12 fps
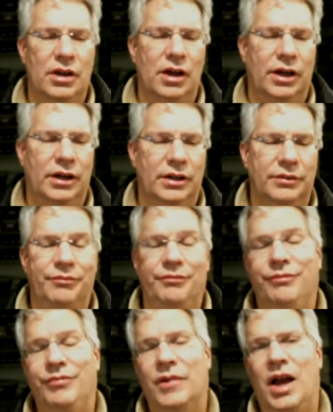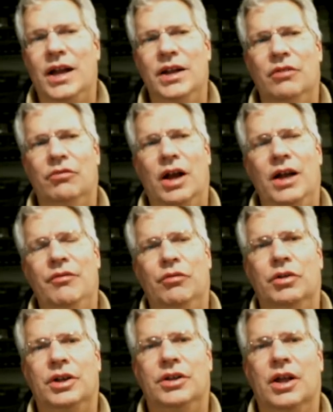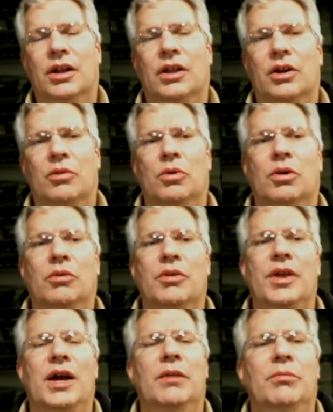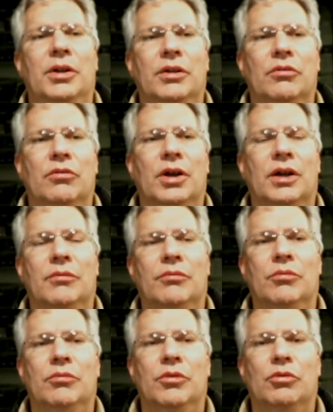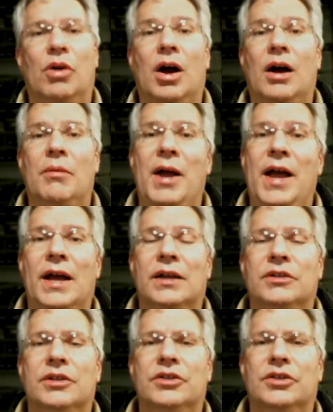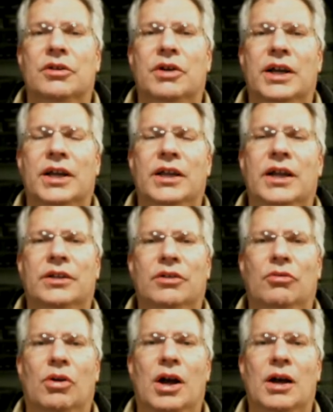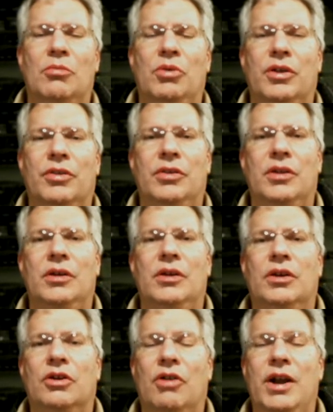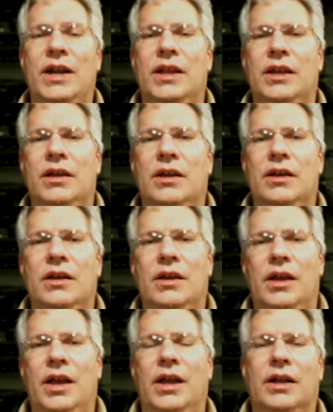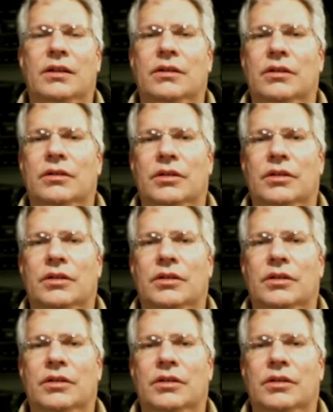I haven't really done a lot of work with that, but Rob has, and so I connected Rob with Grady and